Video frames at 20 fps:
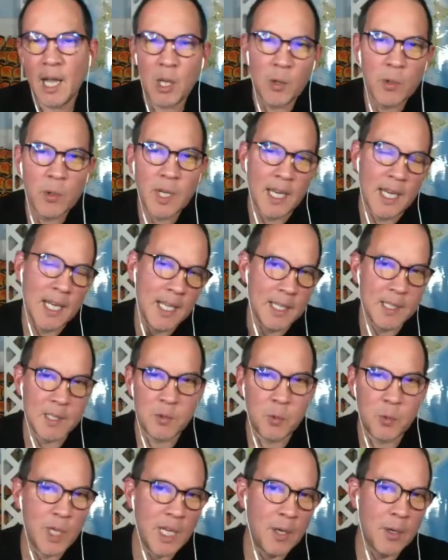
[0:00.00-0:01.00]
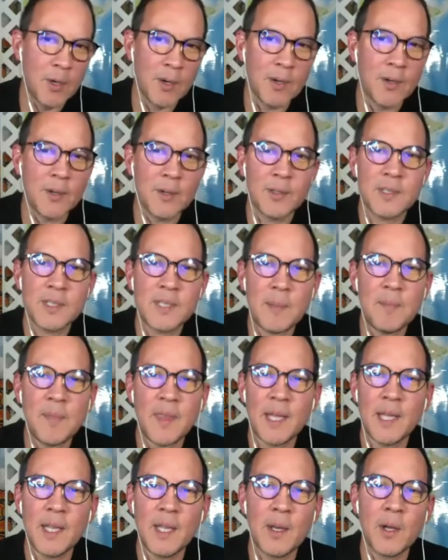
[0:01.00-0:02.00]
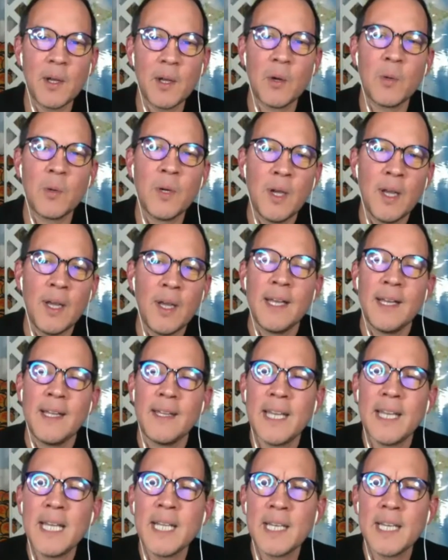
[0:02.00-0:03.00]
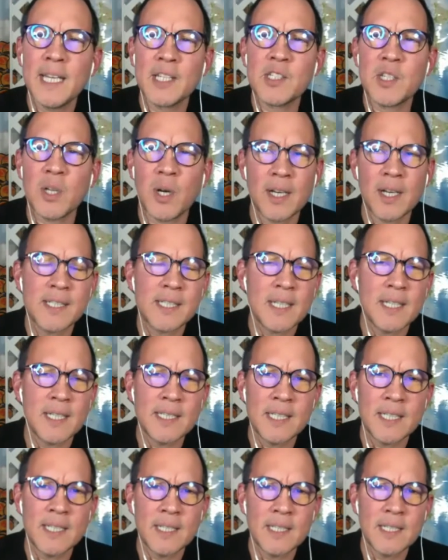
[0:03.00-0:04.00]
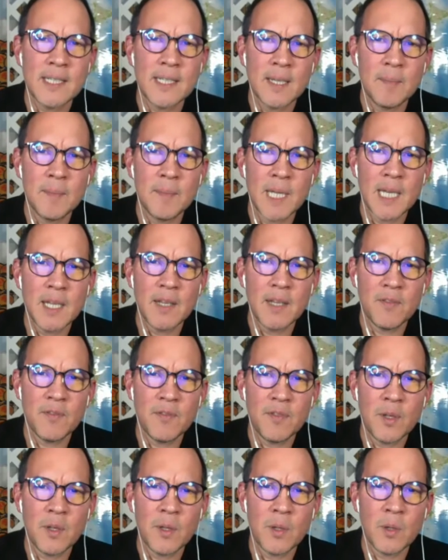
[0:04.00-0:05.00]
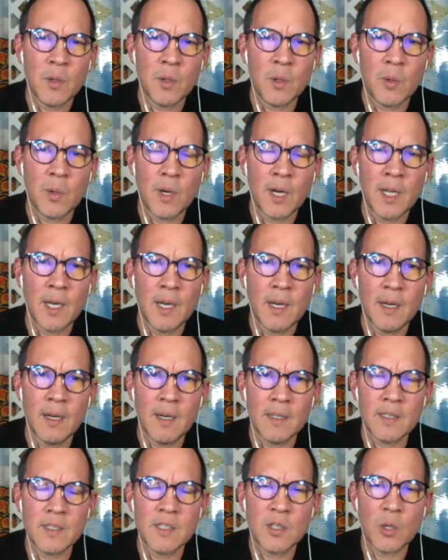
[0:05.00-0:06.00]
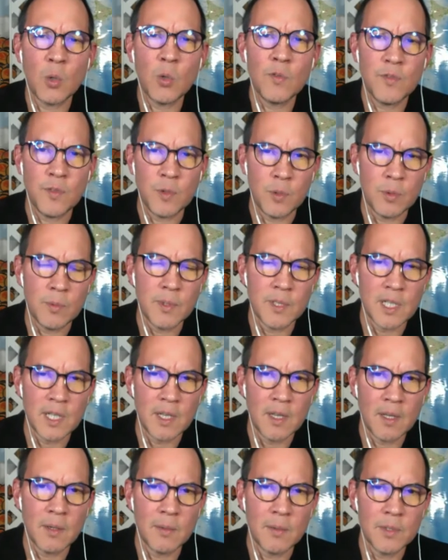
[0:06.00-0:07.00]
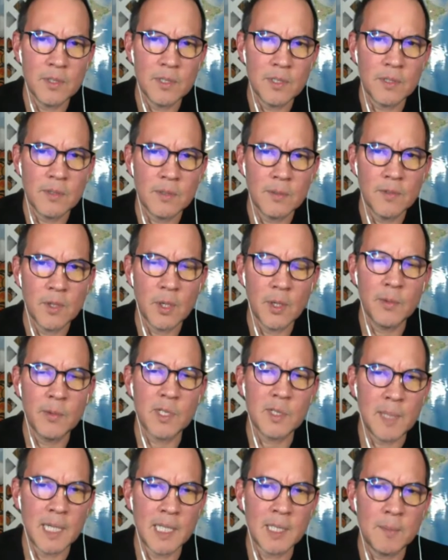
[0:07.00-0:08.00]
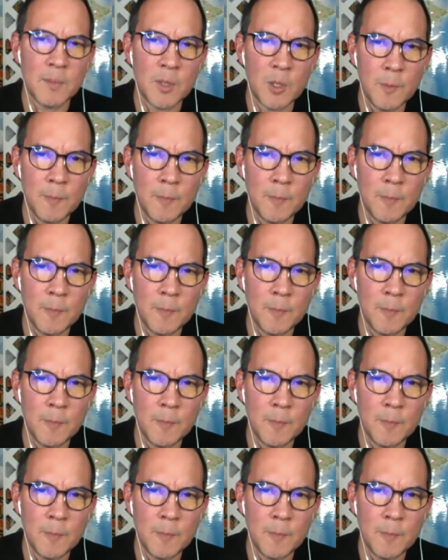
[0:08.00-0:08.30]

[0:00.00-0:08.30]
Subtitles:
Kitty is weird or something. They didn't exoticize it. They made it feel quite soulful, which I thought was very respectable.